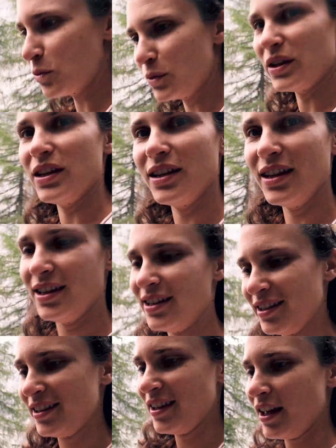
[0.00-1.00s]
We
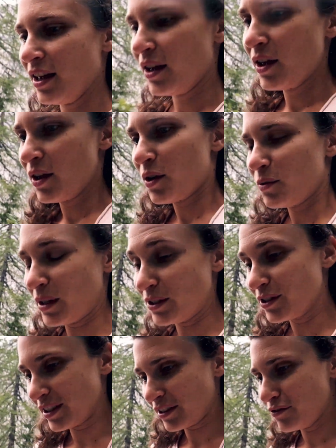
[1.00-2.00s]
went
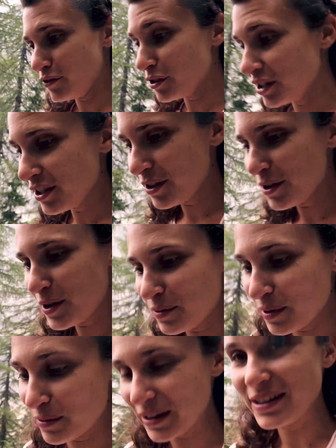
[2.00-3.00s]
to the Refugio,
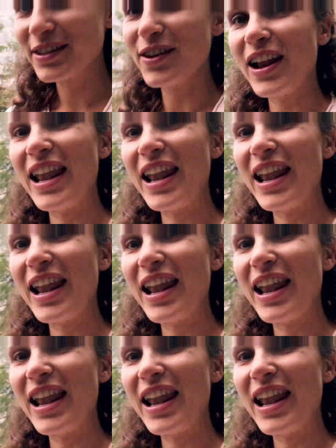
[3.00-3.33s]
we went to